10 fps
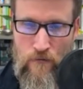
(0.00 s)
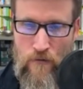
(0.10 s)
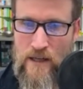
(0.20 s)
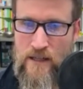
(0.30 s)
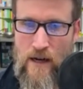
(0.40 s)
for
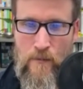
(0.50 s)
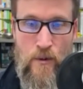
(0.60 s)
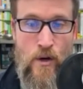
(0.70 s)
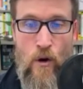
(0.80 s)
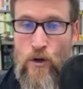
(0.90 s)
example,
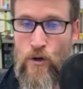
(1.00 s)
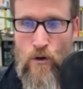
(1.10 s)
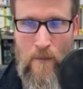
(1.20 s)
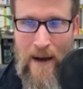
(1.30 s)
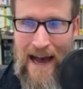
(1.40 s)
not good or
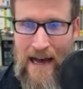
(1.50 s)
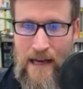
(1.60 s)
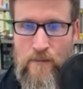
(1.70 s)
bad,